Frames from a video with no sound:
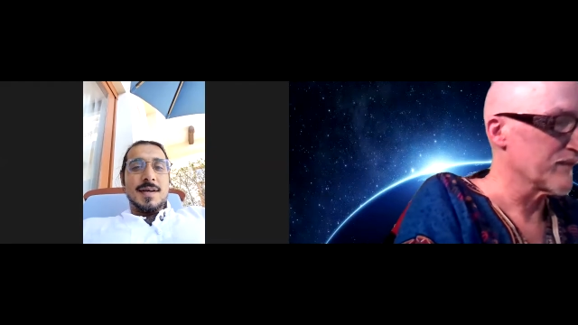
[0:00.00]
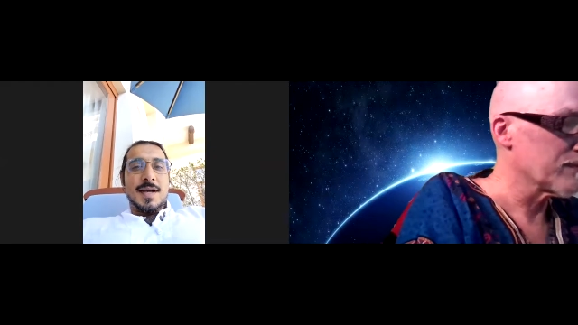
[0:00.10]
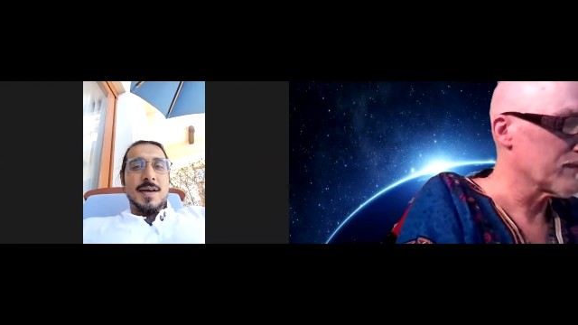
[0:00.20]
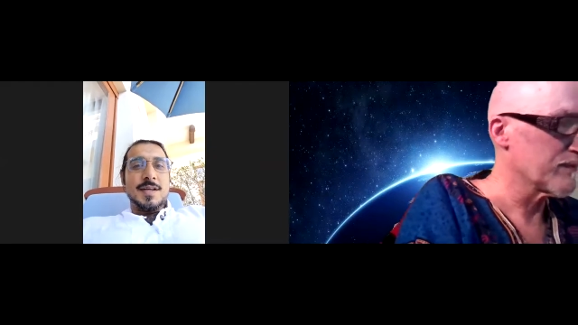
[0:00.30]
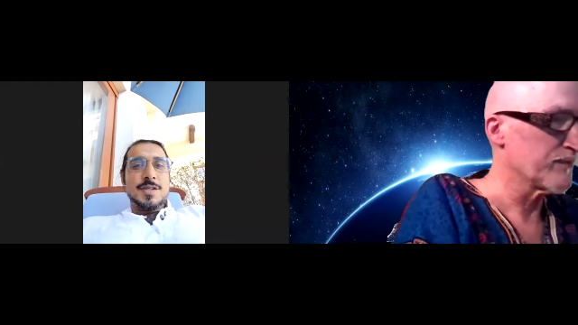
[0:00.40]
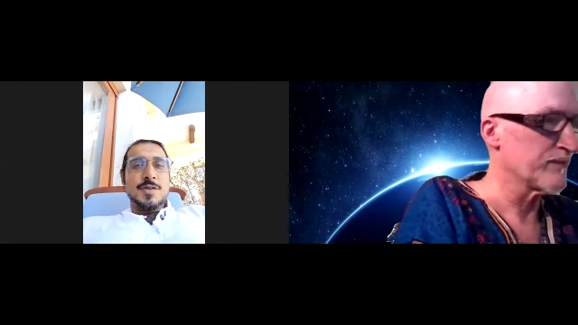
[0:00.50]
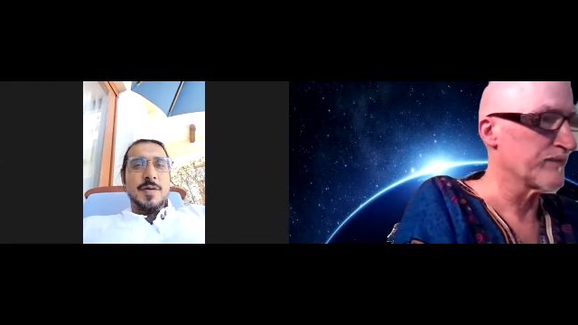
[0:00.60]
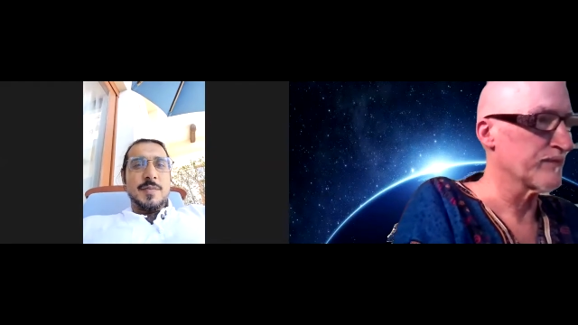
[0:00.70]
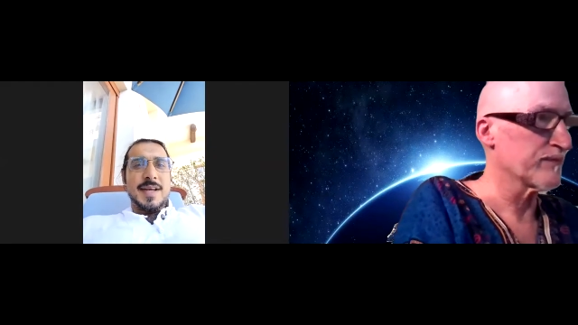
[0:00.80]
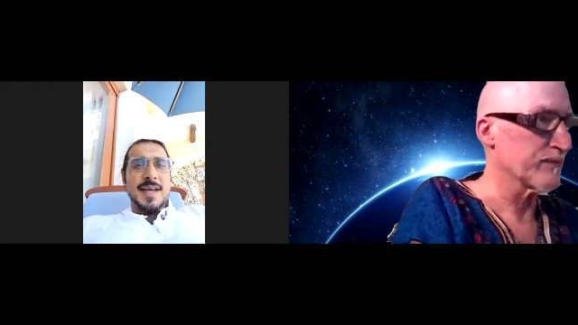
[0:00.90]
Speaker 1: I gotta
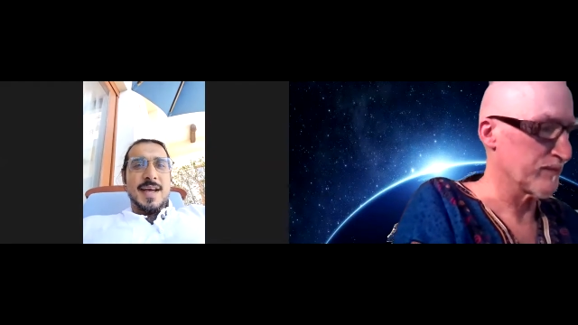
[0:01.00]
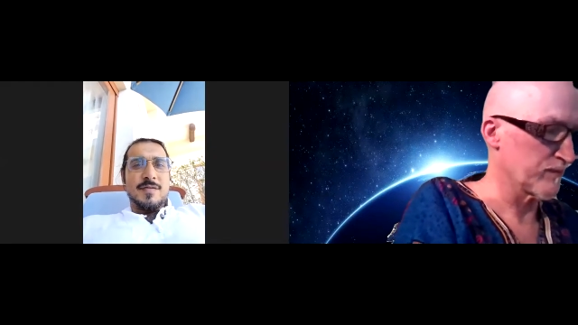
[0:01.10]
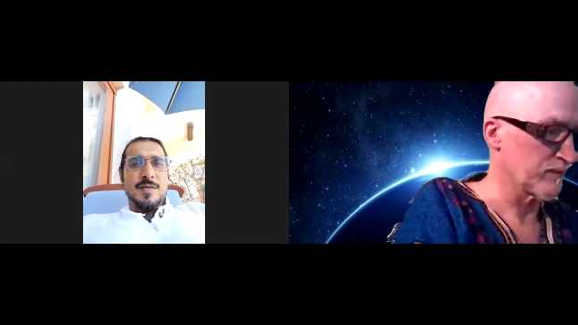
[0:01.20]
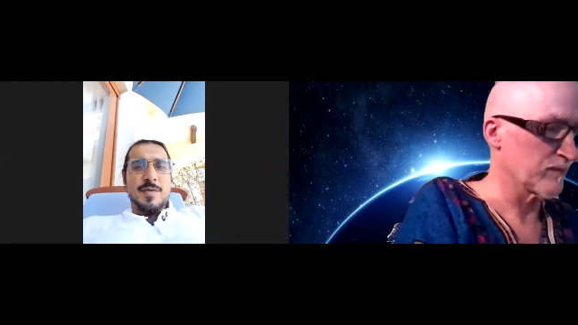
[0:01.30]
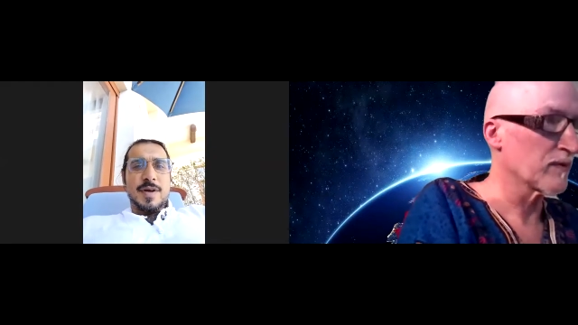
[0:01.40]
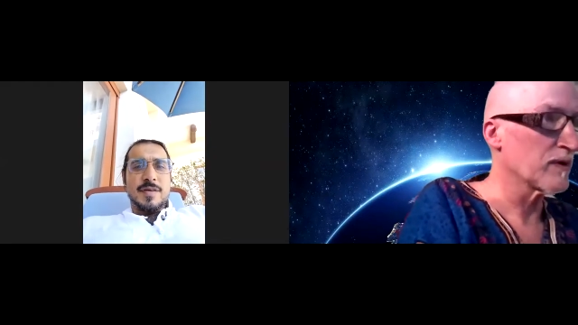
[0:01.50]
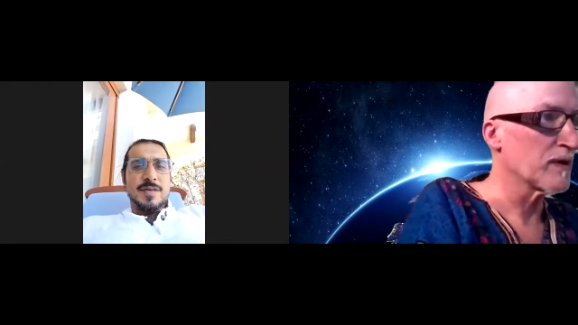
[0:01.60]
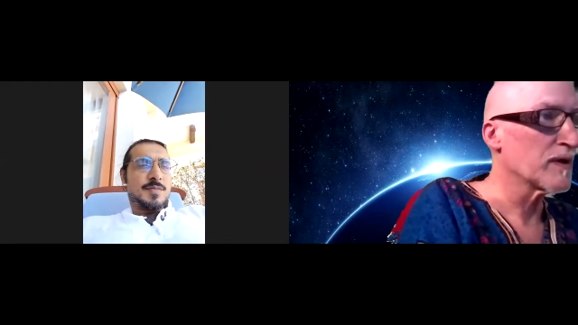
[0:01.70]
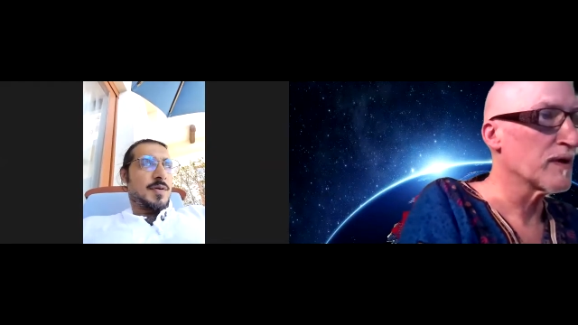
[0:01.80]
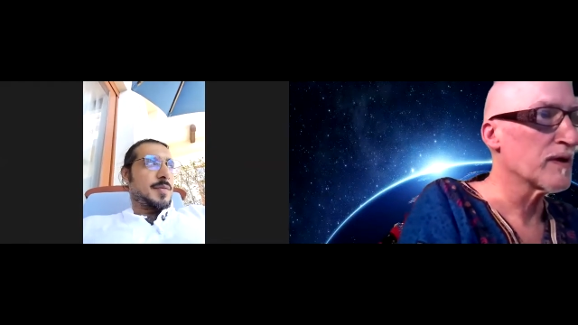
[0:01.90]
join my dad for
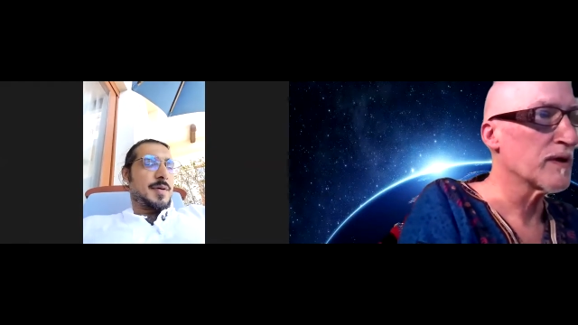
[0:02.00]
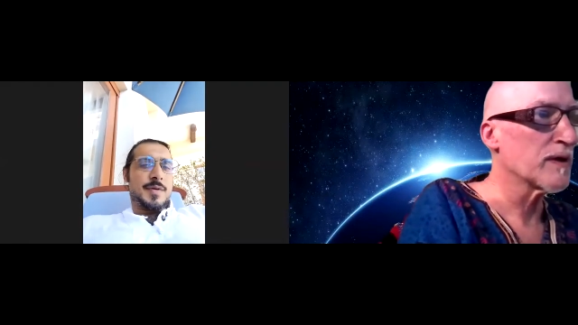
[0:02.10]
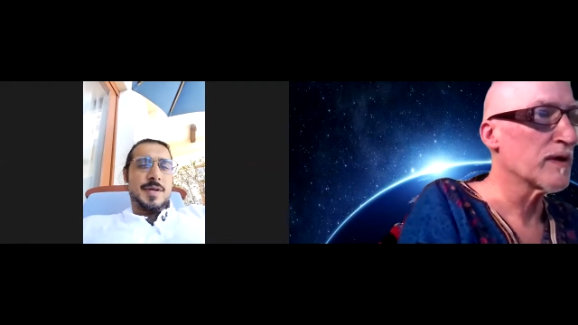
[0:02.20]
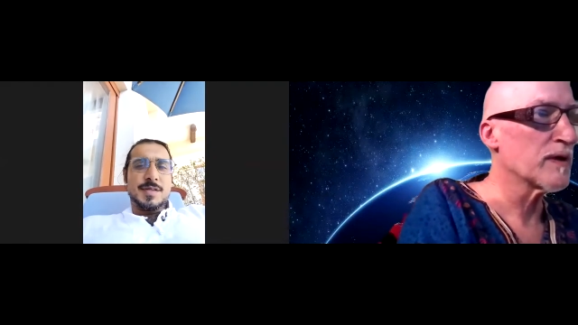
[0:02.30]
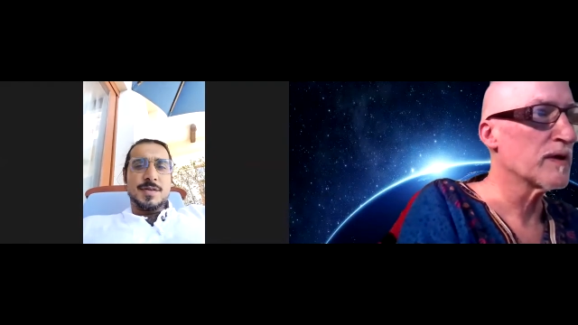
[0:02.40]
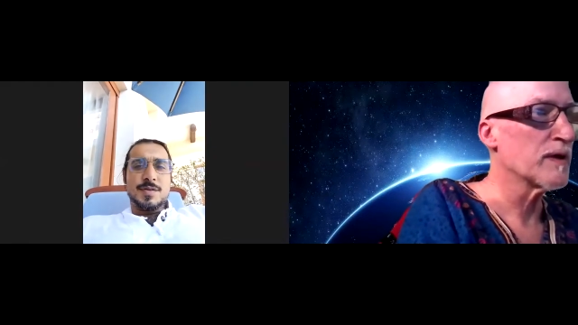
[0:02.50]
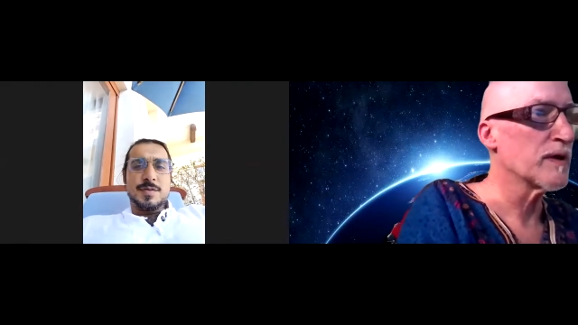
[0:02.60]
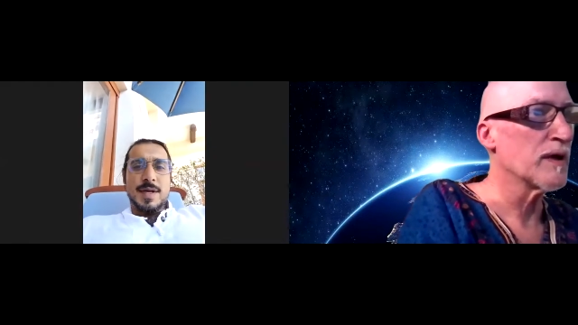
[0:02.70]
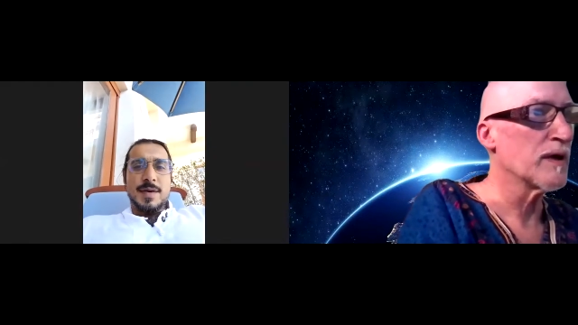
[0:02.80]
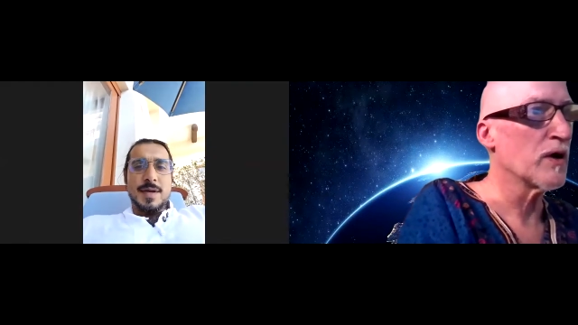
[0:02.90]
breakfast probably pretty soon,
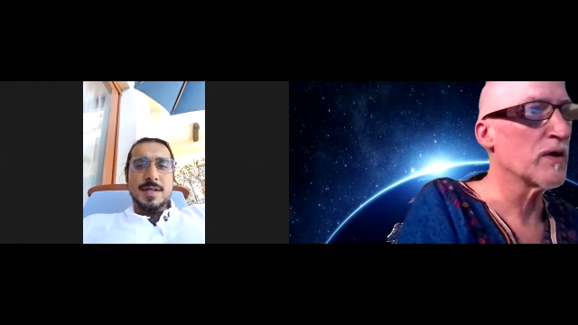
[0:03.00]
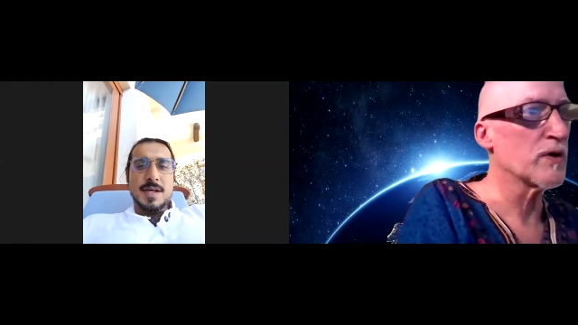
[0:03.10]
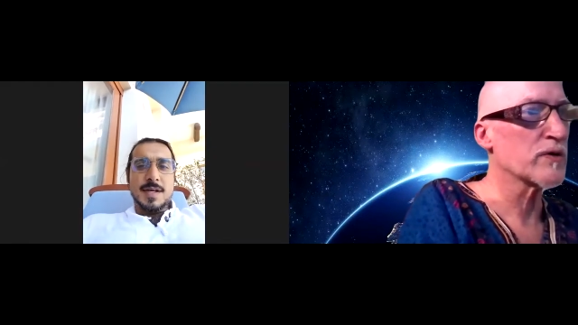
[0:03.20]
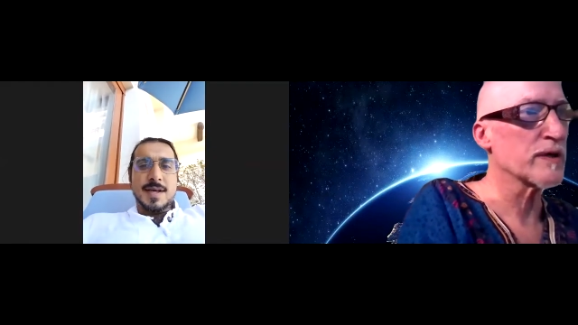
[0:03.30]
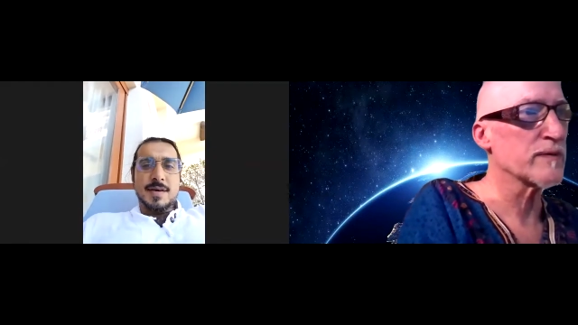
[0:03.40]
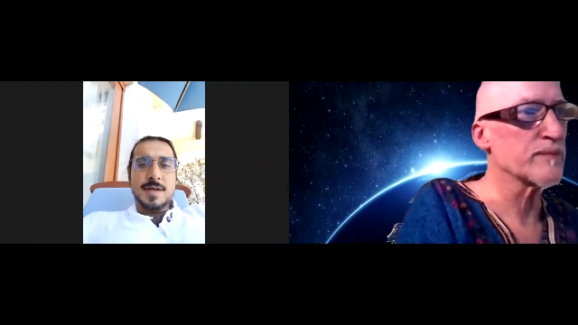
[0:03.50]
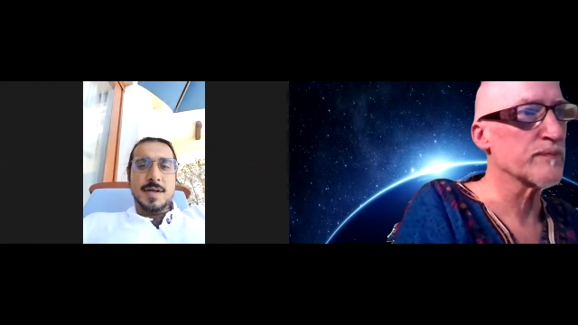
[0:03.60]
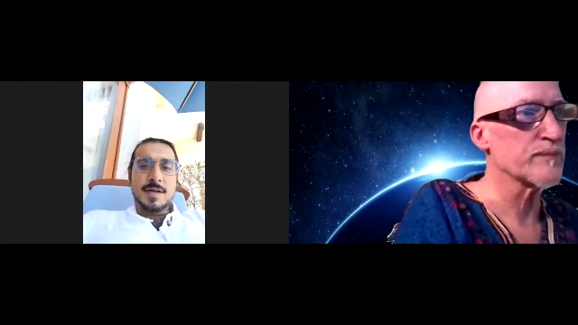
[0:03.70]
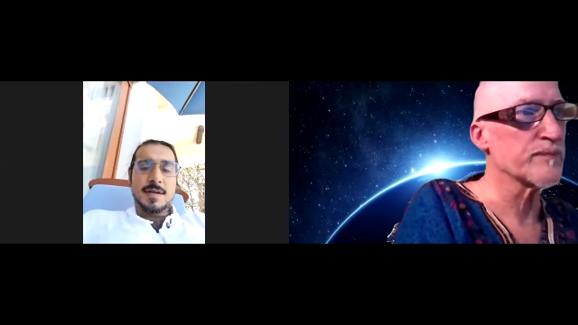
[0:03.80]
but he's not okay. down yet.